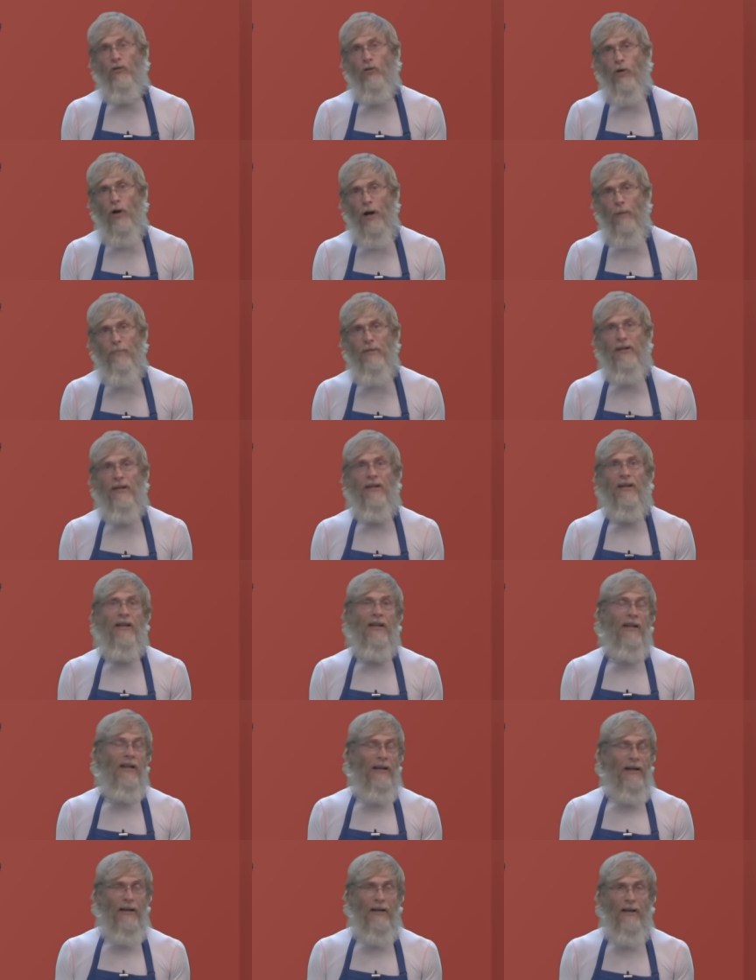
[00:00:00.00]
cropping,
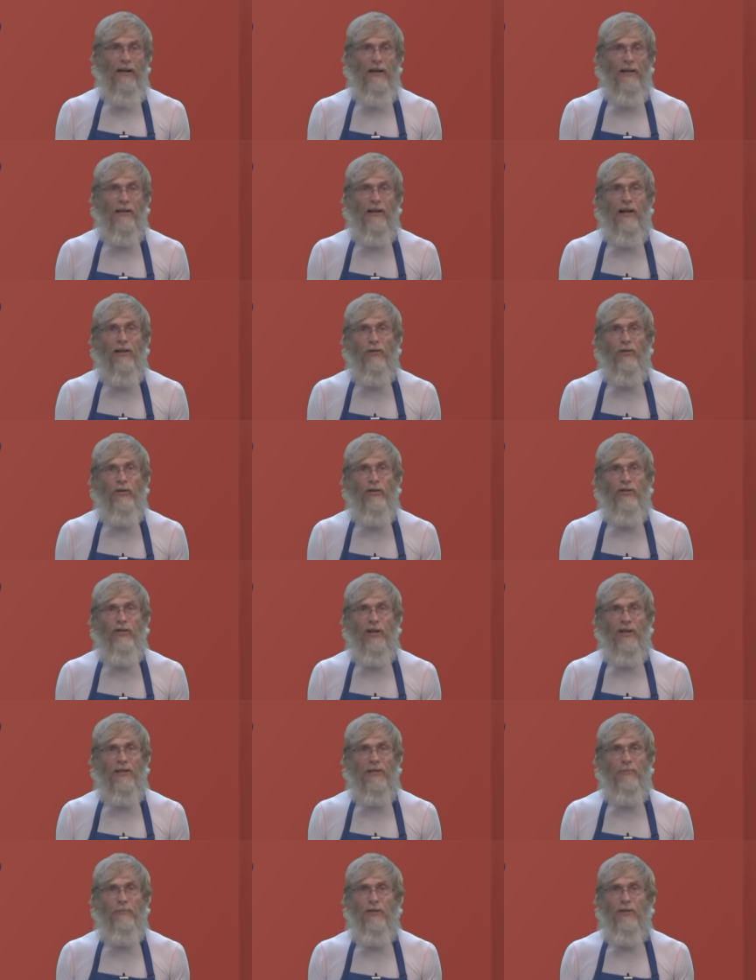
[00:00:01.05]
uh, color
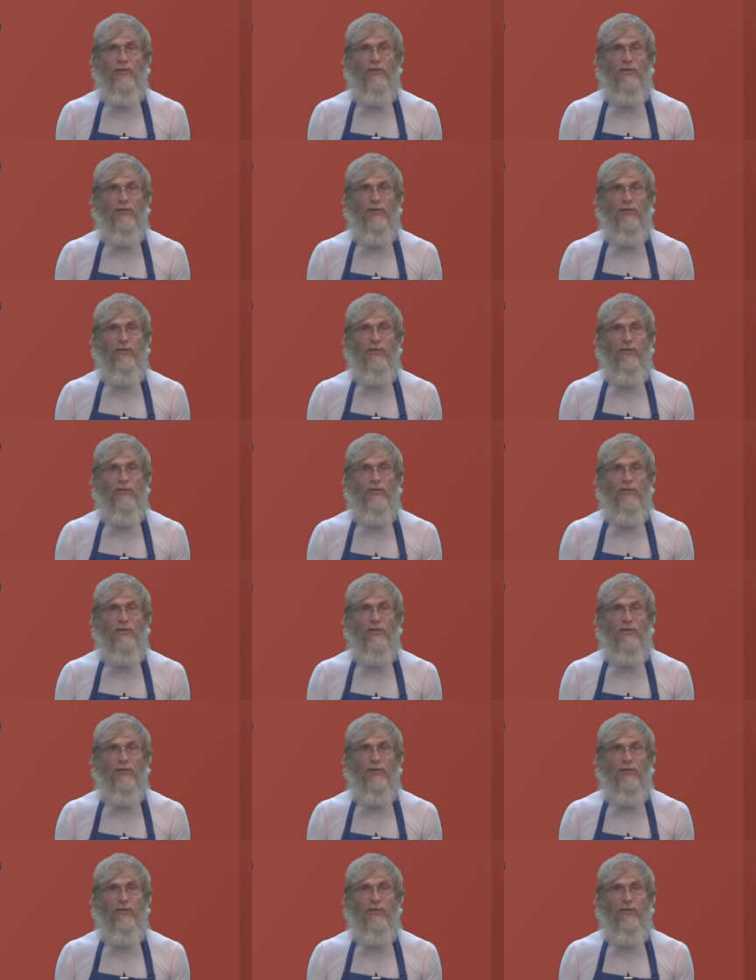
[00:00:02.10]
adjustment,